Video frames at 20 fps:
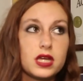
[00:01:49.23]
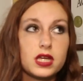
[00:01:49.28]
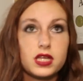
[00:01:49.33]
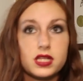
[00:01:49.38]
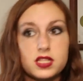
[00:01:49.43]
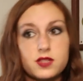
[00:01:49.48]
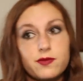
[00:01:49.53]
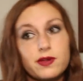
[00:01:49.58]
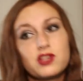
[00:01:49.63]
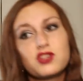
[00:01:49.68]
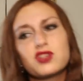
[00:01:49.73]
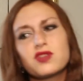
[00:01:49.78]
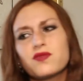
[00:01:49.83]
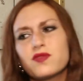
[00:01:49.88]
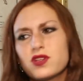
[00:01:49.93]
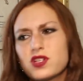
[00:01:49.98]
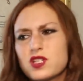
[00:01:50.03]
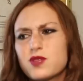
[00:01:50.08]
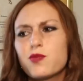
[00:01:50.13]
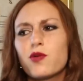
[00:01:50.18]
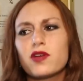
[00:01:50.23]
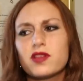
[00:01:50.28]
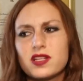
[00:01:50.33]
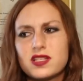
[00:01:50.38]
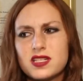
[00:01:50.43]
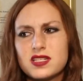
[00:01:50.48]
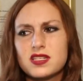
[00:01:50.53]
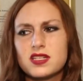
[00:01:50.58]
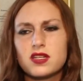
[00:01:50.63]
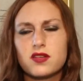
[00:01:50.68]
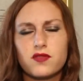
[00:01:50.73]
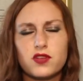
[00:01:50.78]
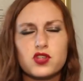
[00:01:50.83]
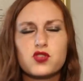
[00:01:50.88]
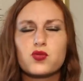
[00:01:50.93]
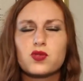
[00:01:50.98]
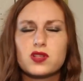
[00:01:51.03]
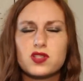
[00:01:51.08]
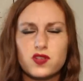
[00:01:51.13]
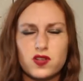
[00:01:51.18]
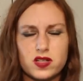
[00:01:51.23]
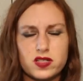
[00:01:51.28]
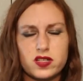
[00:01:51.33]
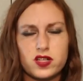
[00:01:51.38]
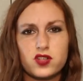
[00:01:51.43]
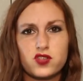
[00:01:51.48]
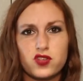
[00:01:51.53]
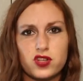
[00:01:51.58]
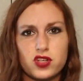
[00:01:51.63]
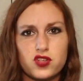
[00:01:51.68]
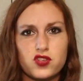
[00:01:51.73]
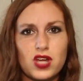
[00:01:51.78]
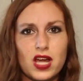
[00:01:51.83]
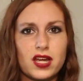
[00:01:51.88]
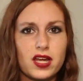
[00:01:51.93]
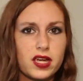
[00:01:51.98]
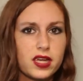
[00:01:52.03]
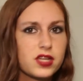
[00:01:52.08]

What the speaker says: especially for a sport that's as individual as cross country and track.